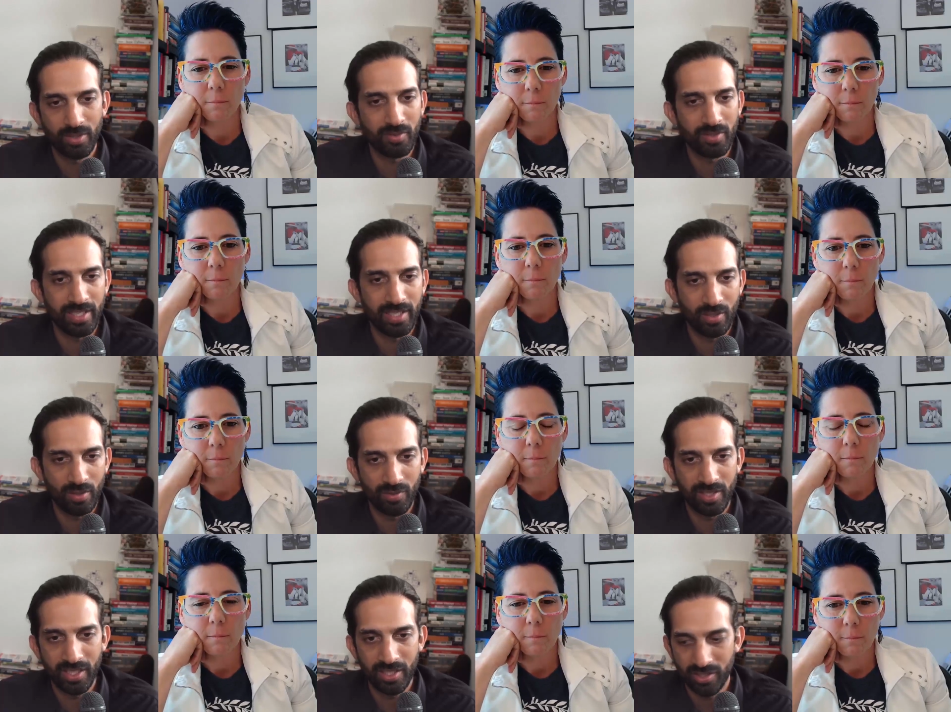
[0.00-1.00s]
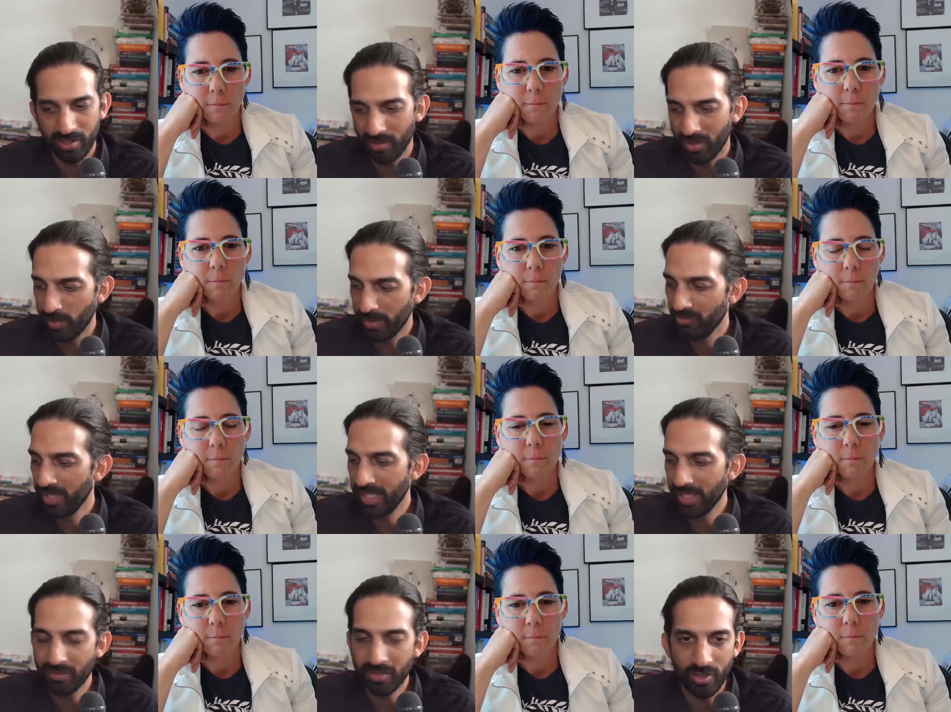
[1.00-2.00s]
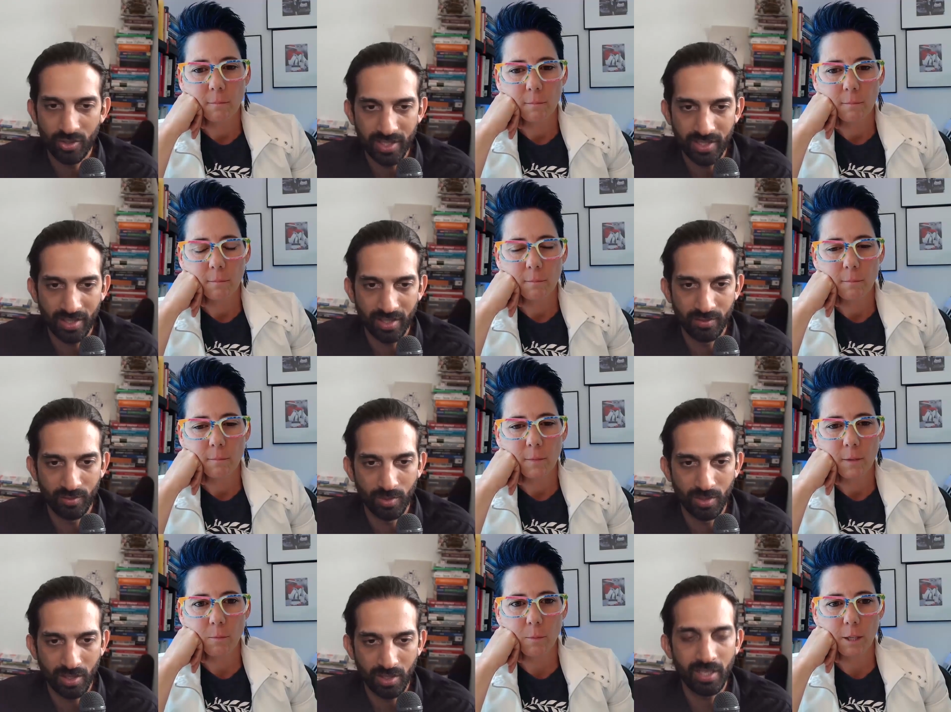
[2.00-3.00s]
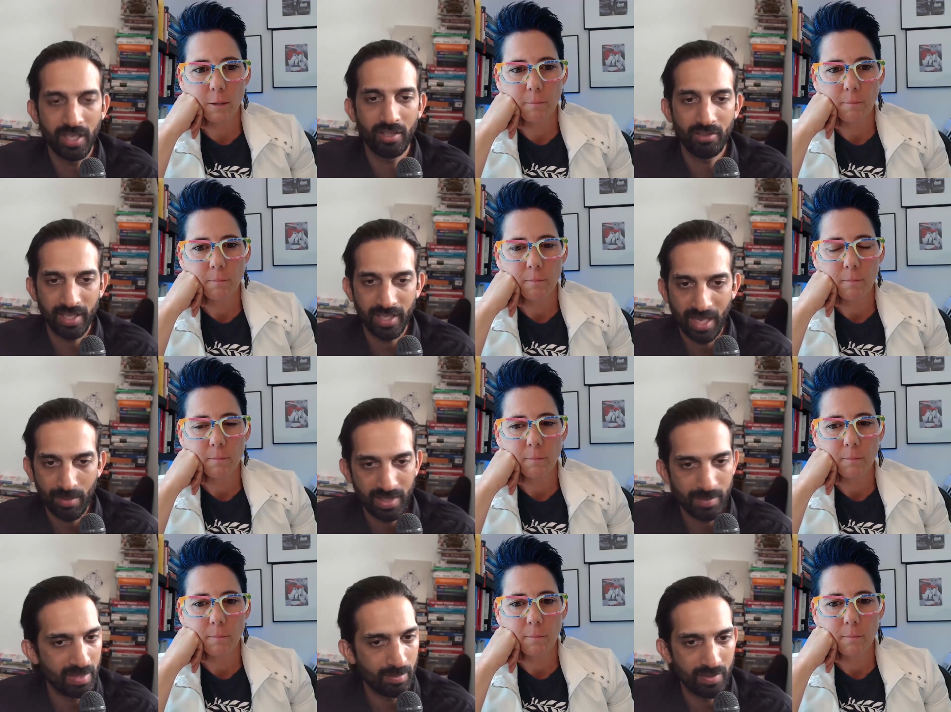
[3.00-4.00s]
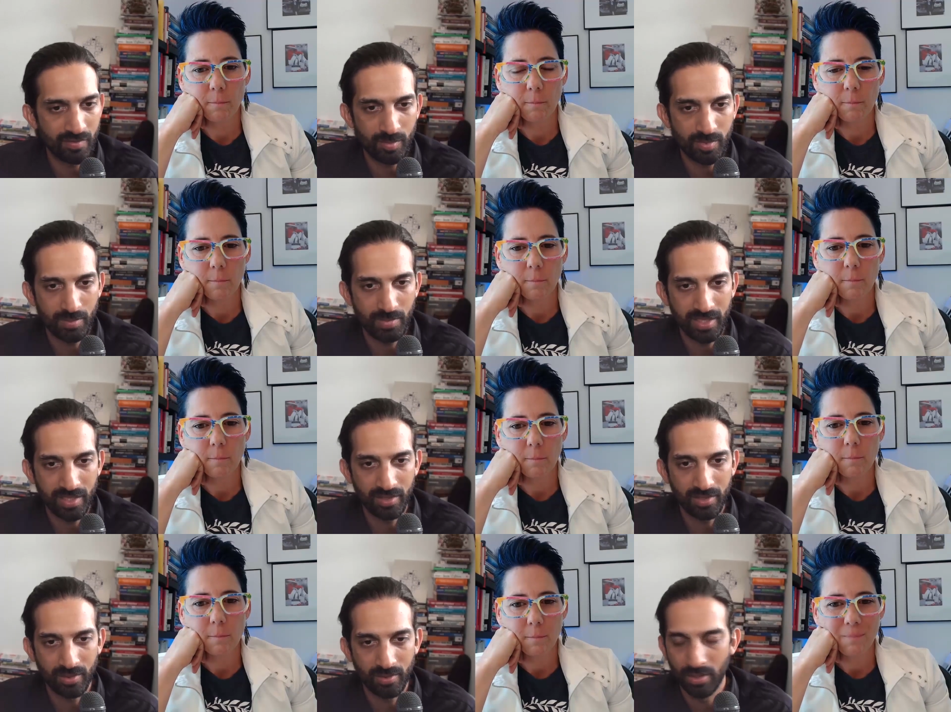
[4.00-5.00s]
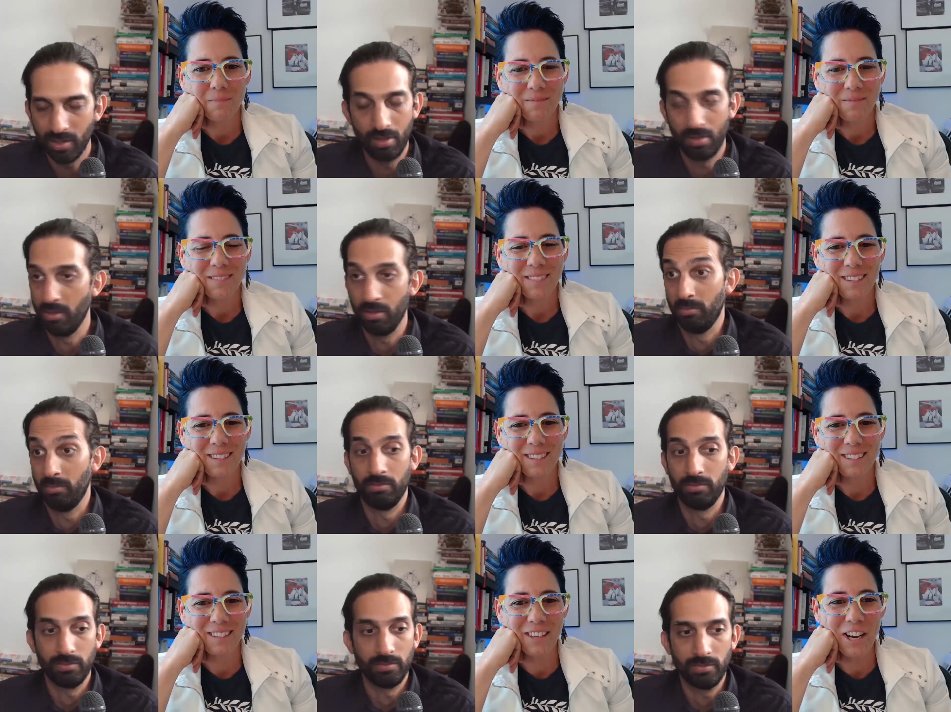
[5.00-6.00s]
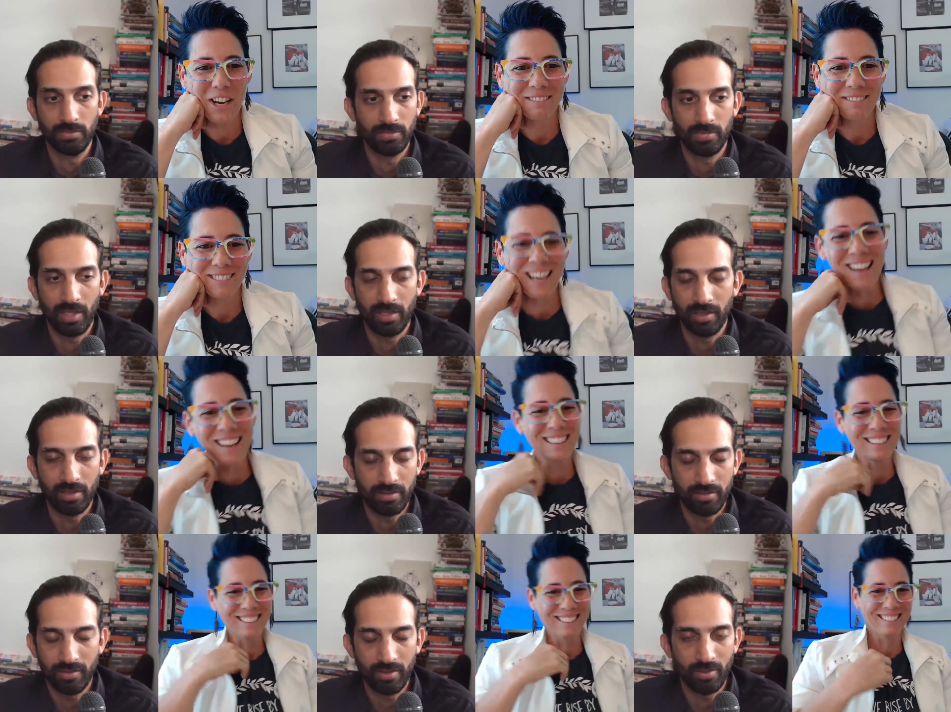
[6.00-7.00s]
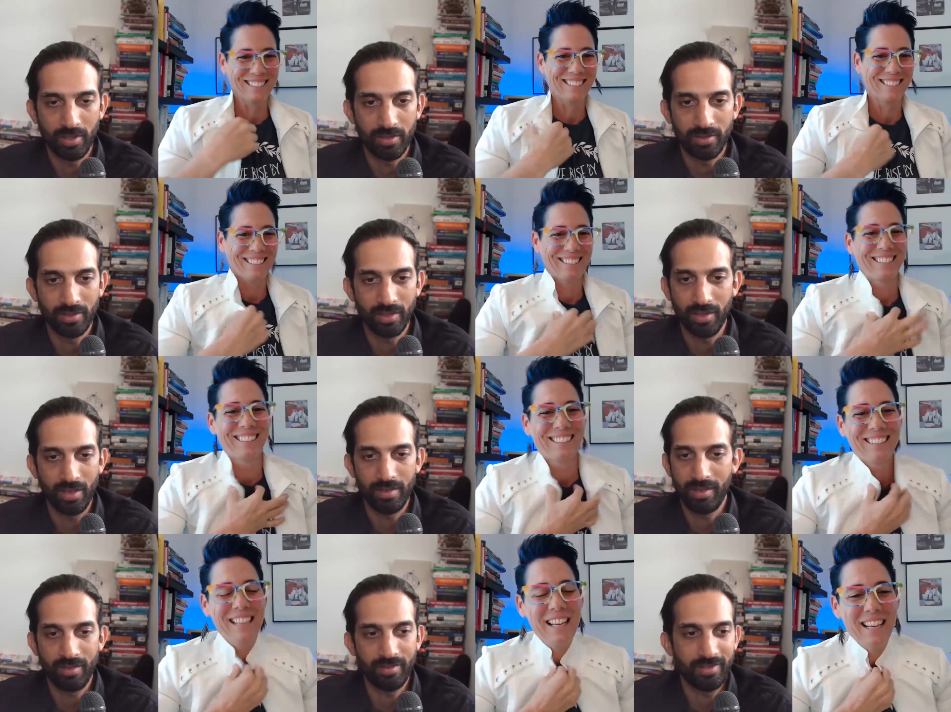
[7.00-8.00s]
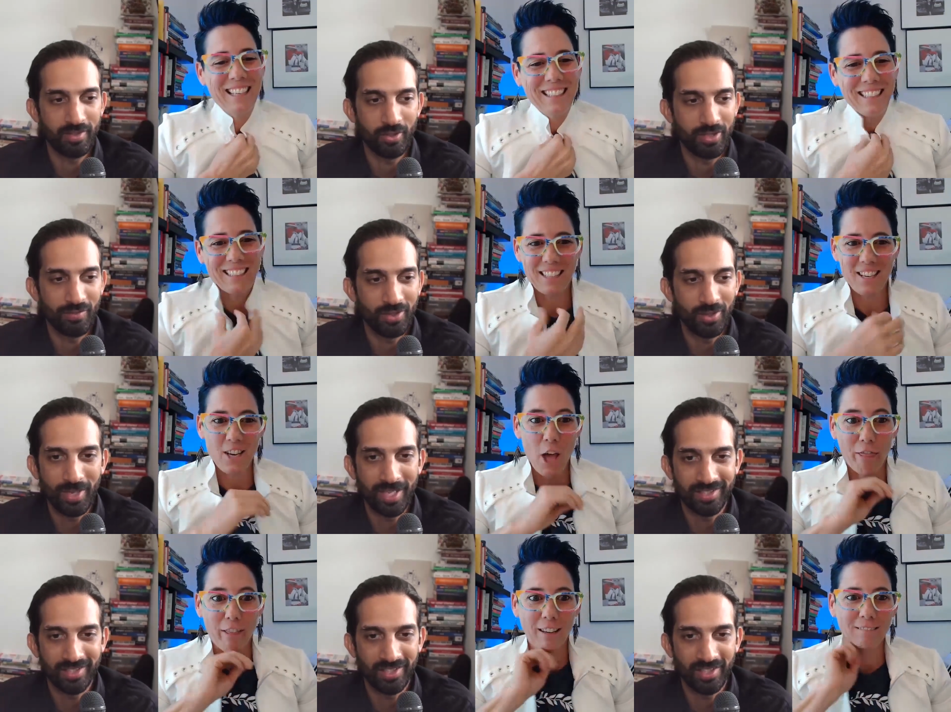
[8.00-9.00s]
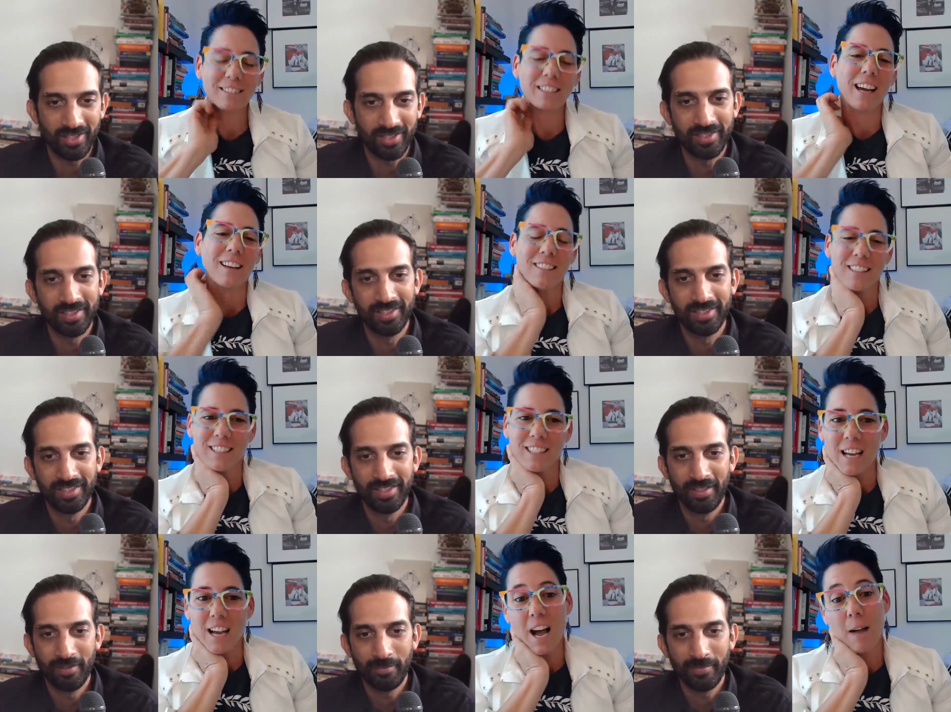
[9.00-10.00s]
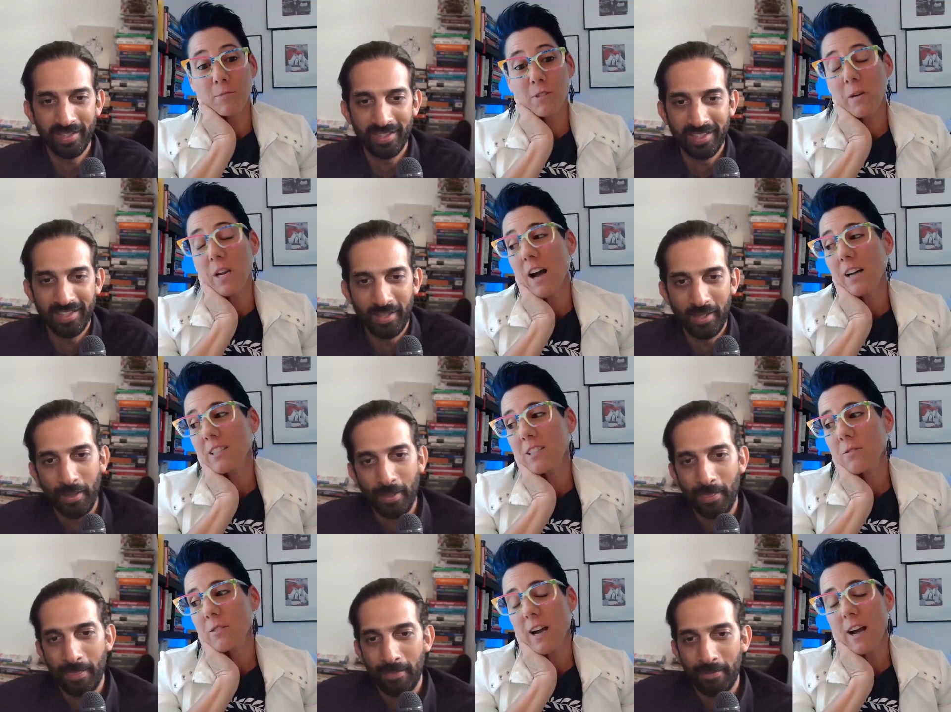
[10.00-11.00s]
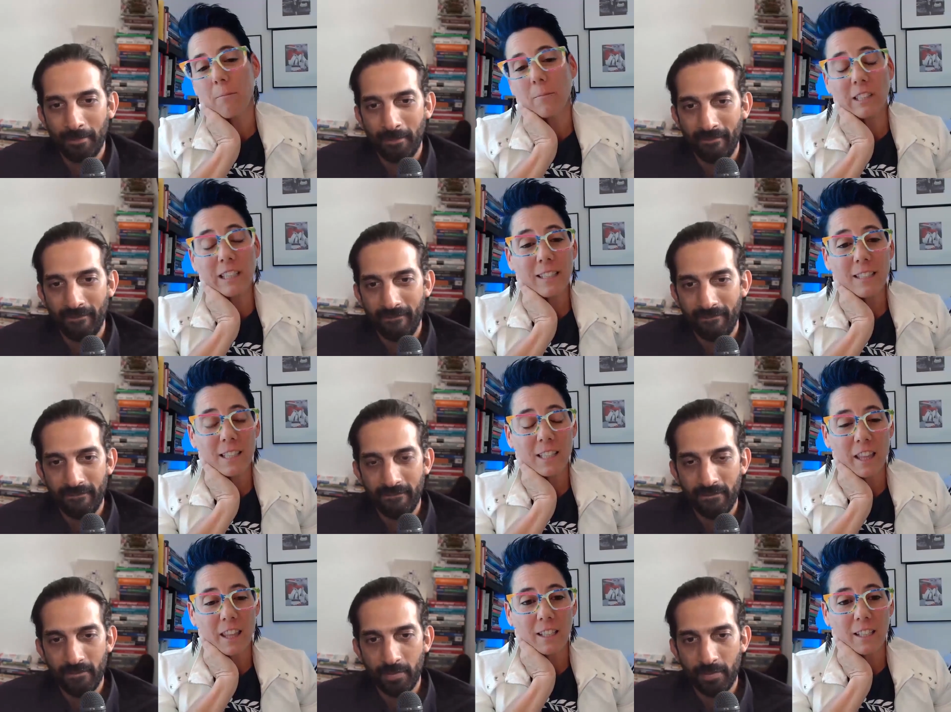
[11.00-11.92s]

Speaker 1: often hear conversations of like, we'd really love to do this kind of work. Okay, great. How many people have you been speaking to?
Speaker 2: None.
Speaker 1: I, I don't know. I don't, I don't even know where
Speaker 2: Nothing. to start. Yeah. Um, to be honest, um, LinkedIn, I